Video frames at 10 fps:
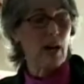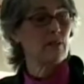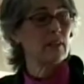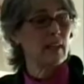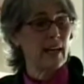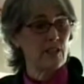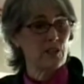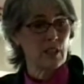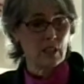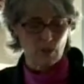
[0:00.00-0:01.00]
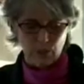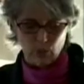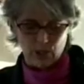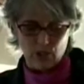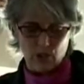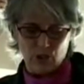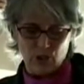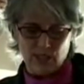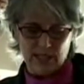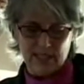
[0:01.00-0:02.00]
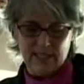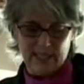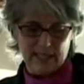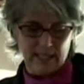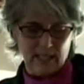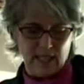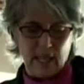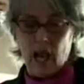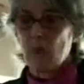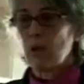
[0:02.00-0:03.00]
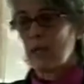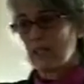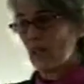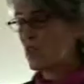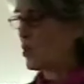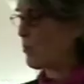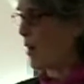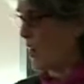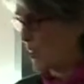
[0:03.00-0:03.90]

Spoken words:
private lands in the Midwestern United States. But it's also